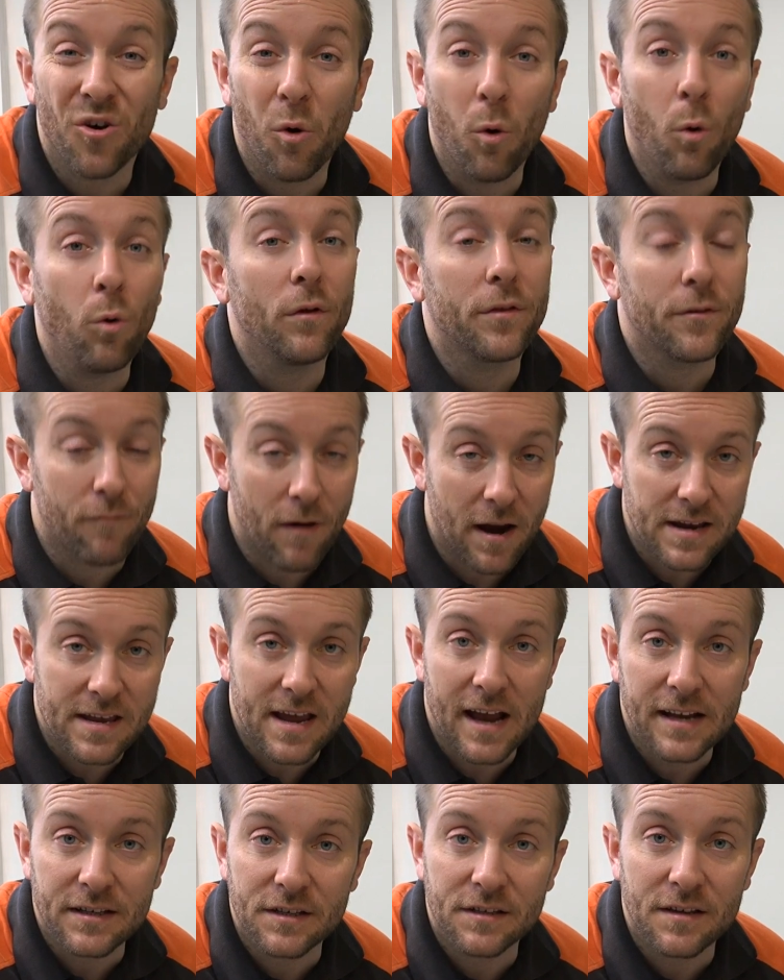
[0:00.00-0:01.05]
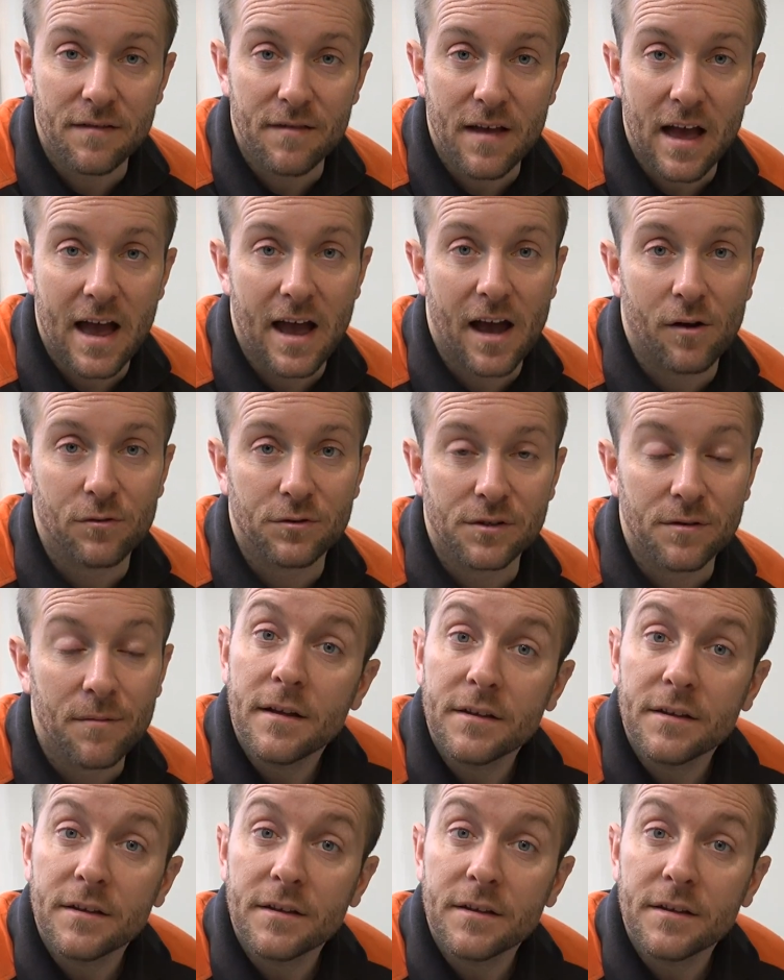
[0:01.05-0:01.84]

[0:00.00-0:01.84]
all of the radiators in the house.